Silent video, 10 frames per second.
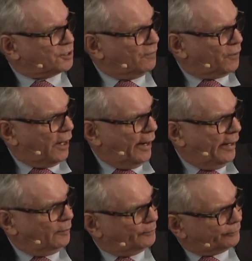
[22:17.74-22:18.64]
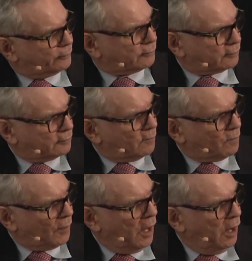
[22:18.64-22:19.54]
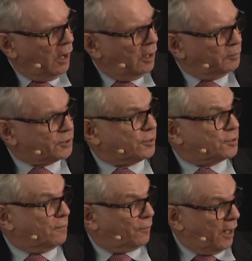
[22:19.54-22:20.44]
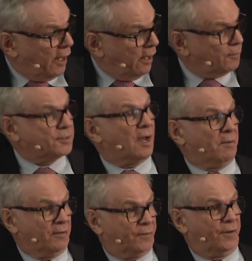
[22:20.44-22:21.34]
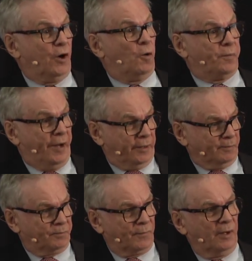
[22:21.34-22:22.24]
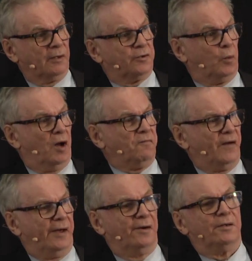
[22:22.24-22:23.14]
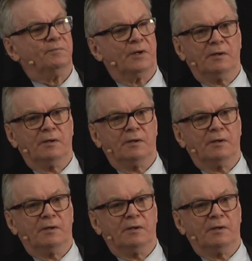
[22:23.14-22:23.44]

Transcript: Chevré. Mister Chevré was coming for the opening to unveil.